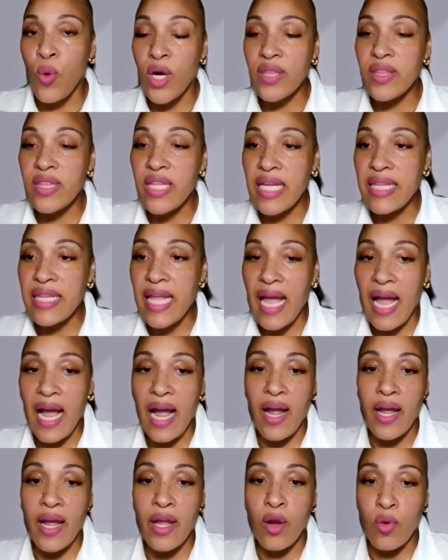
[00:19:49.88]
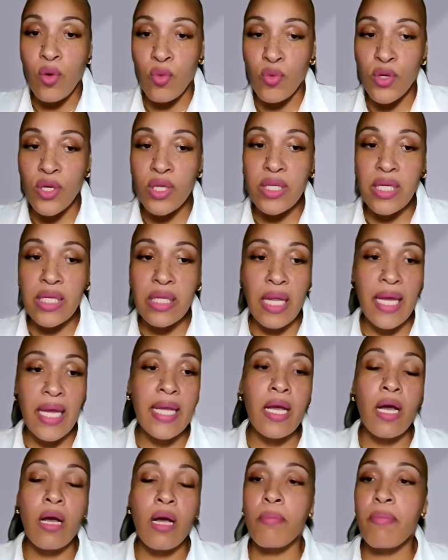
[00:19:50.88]
The one thing that I
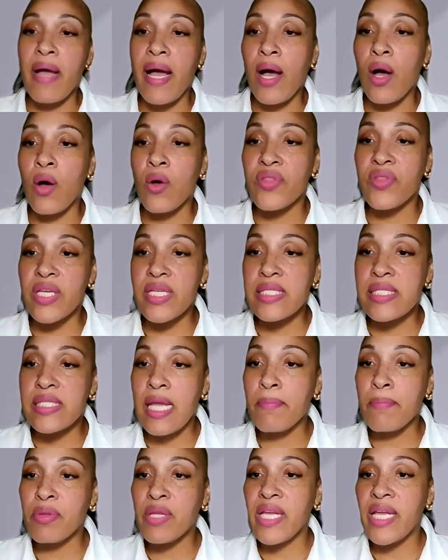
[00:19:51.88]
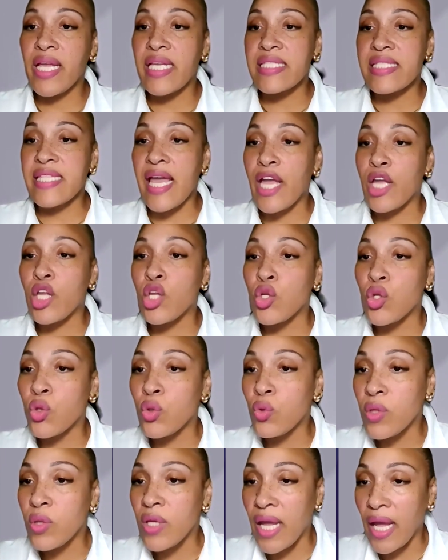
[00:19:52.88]
really like about this template is
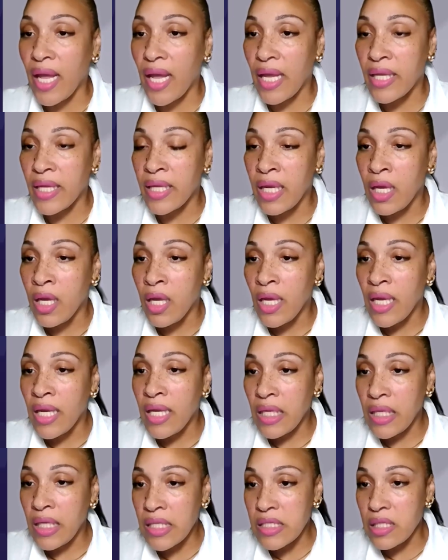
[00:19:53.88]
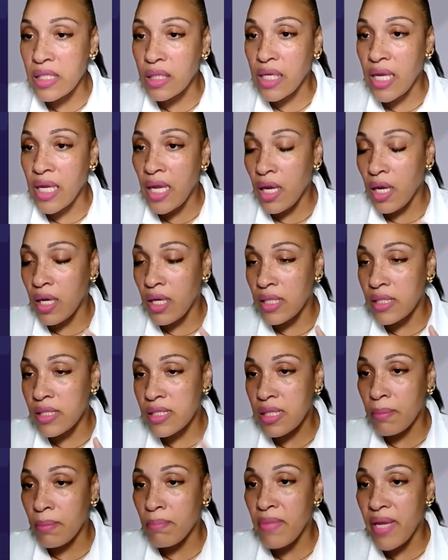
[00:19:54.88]
that you can easily
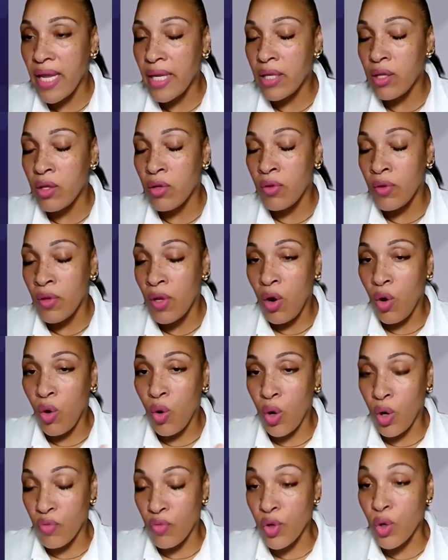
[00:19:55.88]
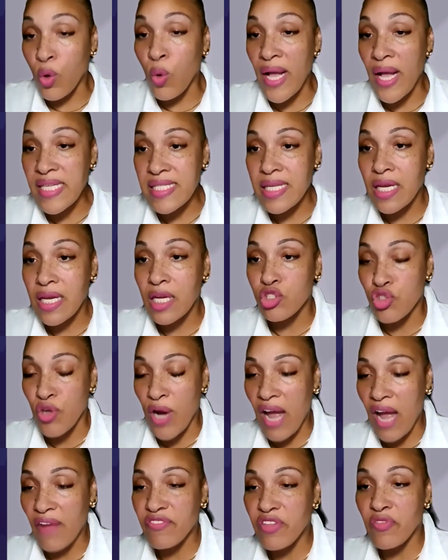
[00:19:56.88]
submit or request
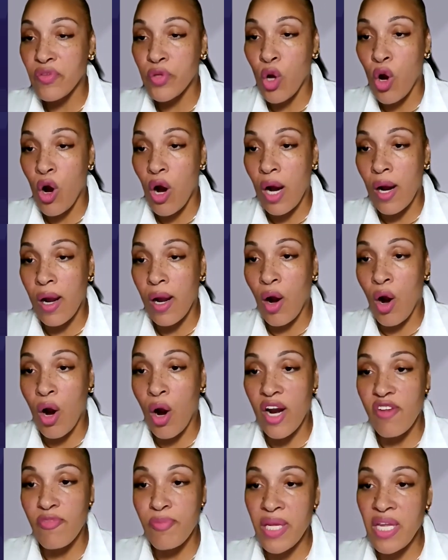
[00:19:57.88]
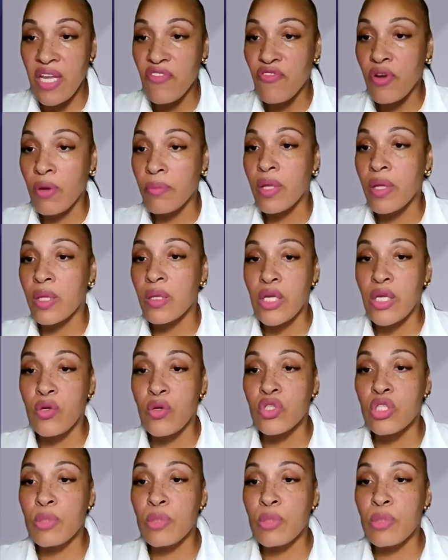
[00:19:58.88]
a draft of an RFP from the